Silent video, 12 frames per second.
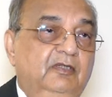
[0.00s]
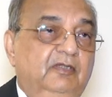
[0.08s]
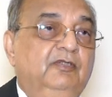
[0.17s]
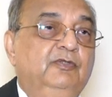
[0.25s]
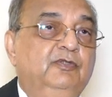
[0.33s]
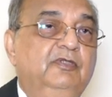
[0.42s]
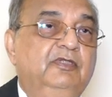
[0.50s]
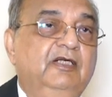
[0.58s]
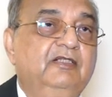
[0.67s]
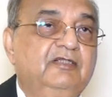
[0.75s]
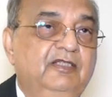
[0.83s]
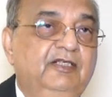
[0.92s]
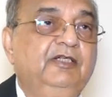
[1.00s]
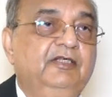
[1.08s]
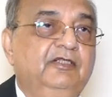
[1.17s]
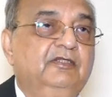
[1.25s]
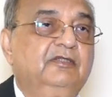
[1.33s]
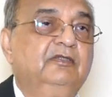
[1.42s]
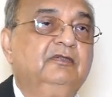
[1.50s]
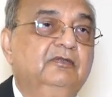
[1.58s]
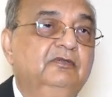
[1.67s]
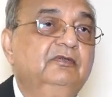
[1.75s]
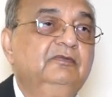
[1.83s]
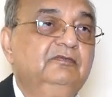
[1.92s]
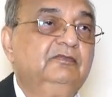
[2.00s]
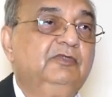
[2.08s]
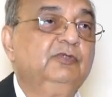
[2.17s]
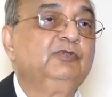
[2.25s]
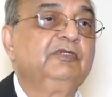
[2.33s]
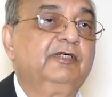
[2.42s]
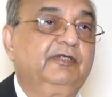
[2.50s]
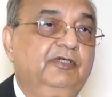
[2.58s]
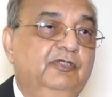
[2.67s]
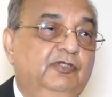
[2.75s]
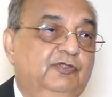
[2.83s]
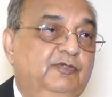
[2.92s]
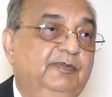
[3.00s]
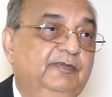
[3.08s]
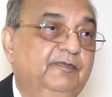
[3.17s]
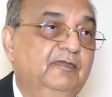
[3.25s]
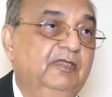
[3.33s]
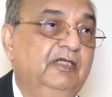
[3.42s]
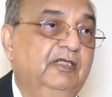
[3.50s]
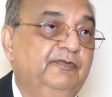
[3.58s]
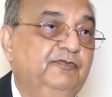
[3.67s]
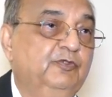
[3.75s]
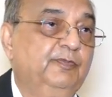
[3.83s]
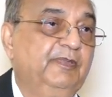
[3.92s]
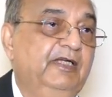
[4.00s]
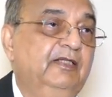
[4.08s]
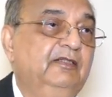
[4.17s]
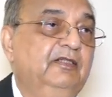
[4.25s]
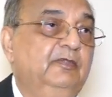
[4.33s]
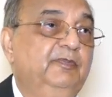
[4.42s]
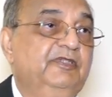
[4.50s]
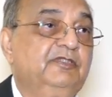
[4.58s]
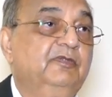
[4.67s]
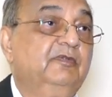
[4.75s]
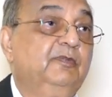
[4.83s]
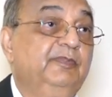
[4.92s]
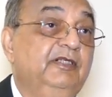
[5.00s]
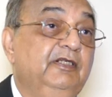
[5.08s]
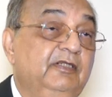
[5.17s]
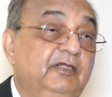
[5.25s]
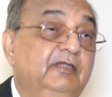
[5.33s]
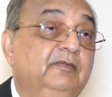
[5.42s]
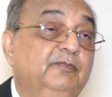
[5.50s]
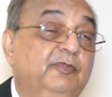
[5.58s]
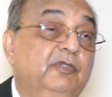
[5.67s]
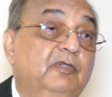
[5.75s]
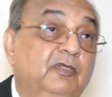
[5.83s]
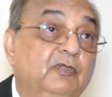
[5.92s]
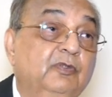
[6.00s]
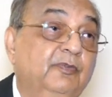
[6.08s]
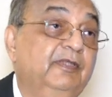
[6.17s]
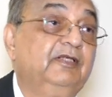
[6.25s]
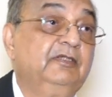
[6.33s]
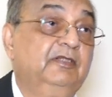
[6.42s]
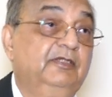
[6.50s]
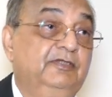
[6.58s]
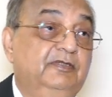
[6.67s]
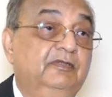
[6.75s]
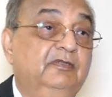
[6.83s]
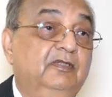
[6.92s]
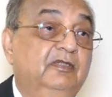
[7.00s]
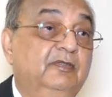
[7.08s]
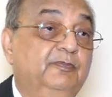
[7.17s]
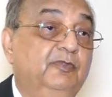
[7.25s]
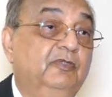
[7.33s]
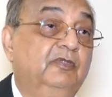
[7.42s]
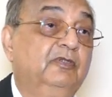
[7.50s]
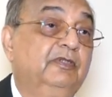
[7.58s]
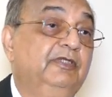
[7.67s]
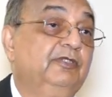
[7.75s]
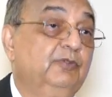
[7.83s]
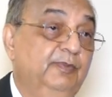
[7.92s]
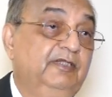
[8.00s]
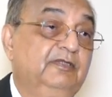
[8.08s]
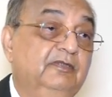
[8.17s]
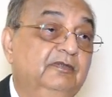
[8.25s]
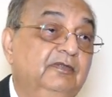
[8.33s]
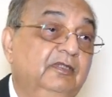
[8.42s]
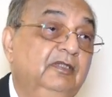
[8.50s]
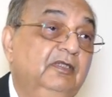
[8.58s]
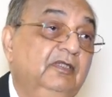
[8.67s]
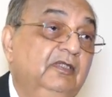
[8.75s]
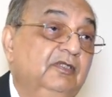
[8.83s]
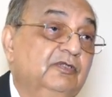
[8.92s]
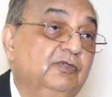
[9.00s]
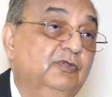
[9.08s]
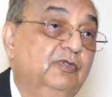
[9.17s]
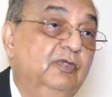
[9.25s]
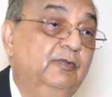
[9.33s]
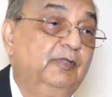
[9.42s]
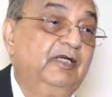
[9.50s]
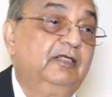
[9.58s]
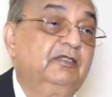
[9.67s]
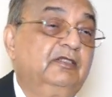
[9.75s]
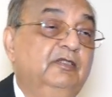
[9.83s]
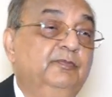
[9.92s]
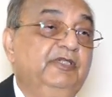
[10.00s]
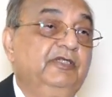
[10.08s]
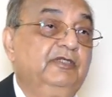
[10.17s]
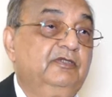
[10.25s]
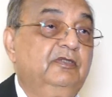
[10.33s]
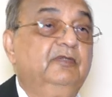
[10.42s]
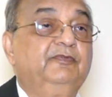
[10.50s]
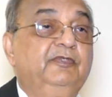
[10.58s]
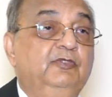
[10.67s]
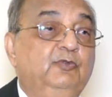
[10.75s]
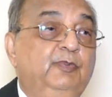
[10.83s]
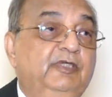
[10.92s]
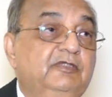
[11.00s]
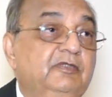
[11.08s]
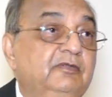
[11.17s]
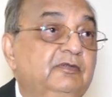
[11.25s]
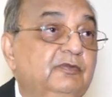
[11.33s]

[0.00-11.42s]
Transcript: That's the indication to do the tracheostomy. And if you plan that patient will be needing prolonged ventilation or prolonged intubation, so avoid the complication of intubation.